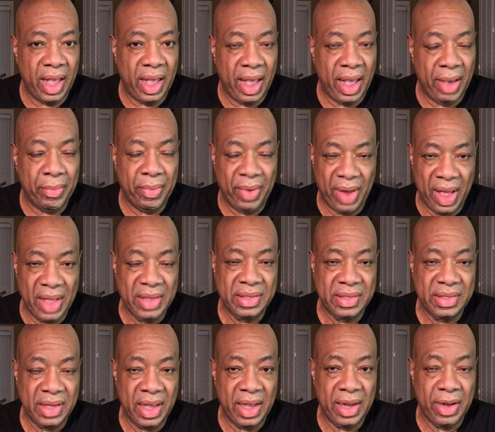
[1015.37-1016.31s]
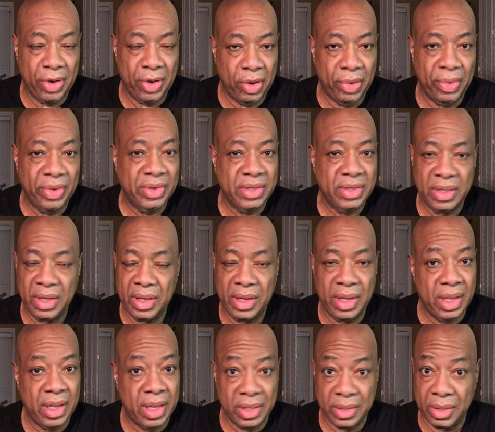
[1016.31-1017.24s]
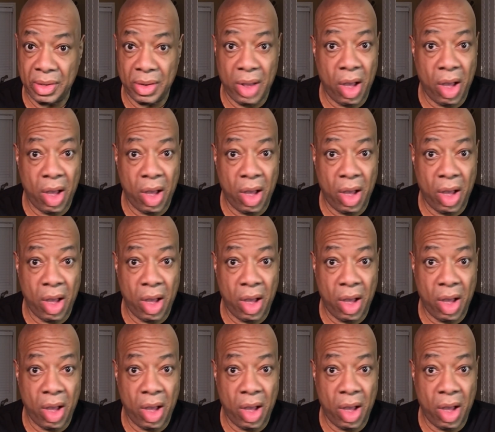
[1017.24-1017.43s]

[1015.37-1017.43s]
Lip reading: And when I say Nourish is